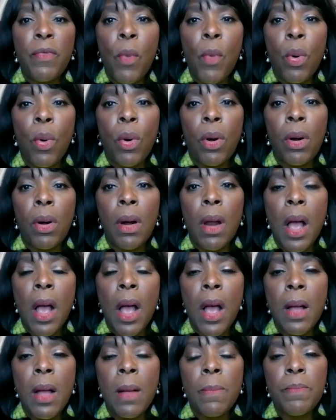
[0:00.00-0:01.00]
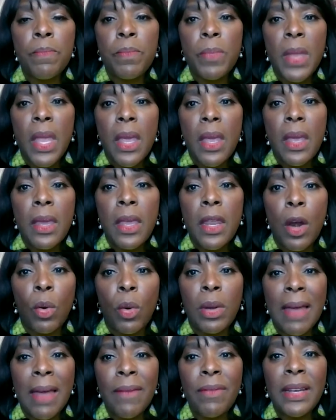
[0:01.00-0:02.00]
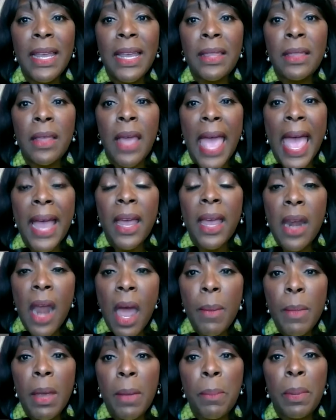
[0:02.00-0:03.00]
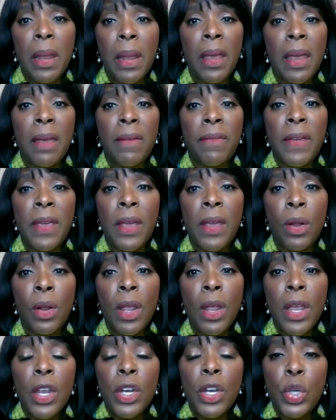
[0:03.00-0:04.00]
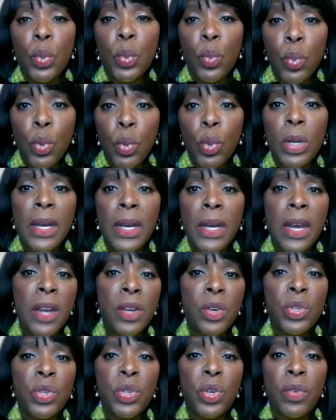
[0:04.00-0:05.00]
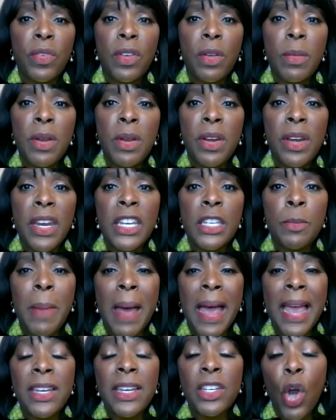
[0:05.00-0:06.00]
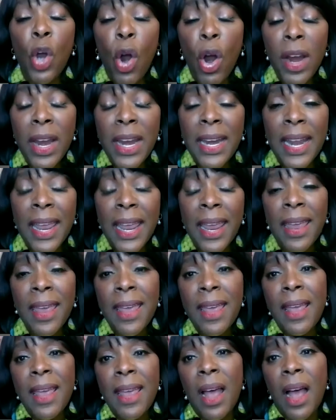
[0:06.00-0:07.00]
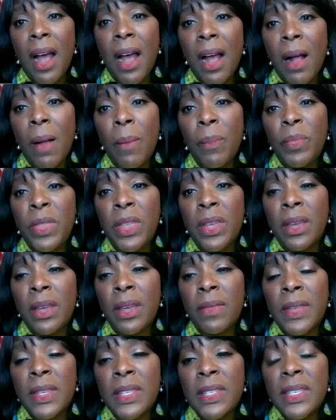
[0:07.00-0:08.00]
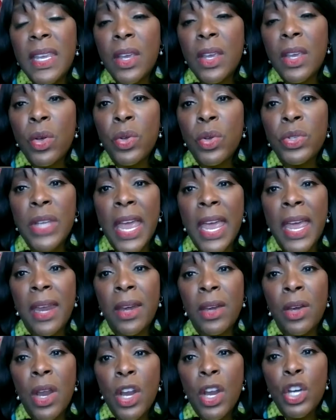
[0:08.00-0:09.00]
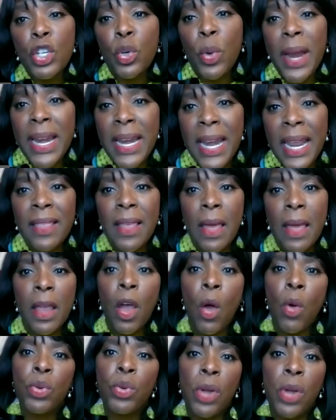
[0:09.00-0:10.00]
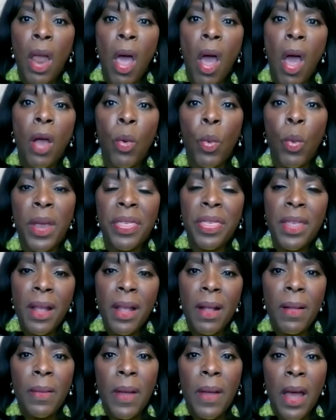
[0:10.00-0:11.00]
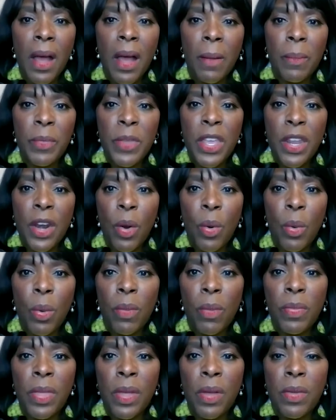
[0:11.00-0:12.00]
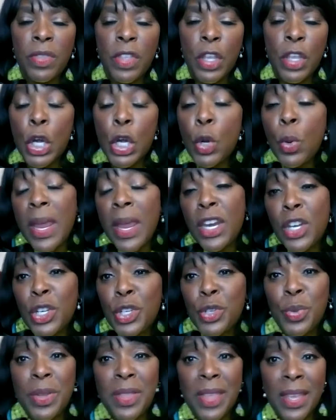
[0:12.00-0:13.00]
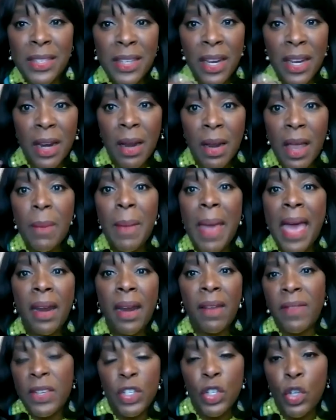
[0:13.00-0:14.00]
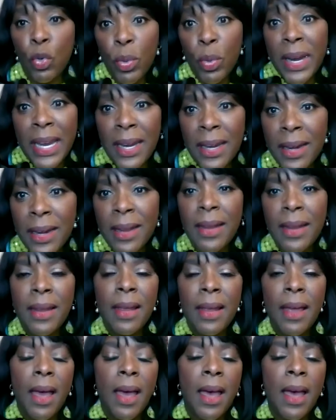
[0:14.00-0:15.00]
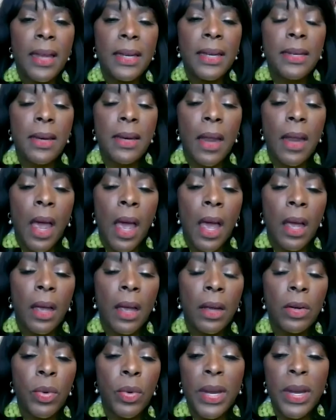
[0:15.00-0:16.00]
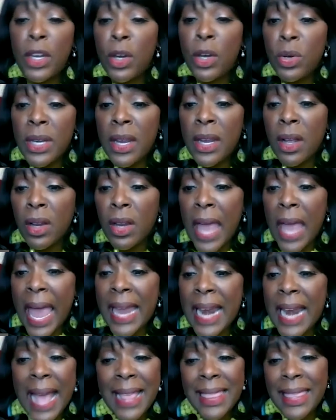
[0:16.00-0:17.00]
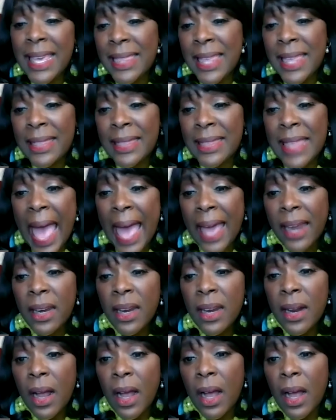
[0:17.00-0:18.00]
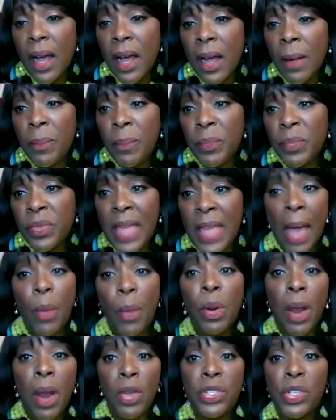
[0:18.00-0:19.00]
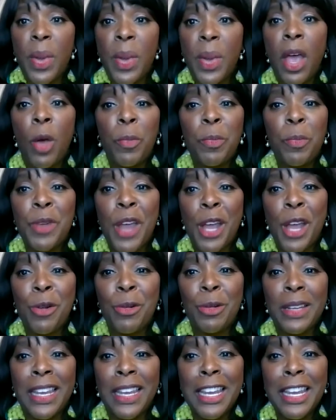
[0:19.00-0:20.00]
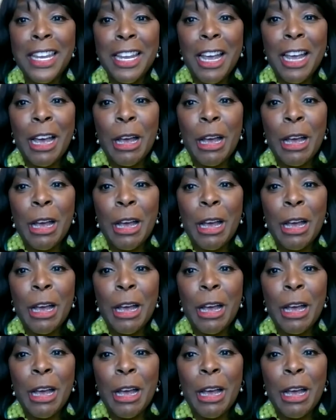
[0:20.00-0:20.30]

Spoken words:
for leveling the economic playing field to rural and underserved communities by targeting the skills and training that goes along with the new industry that's going to come out of this Green New Deal. And I think that will also help not only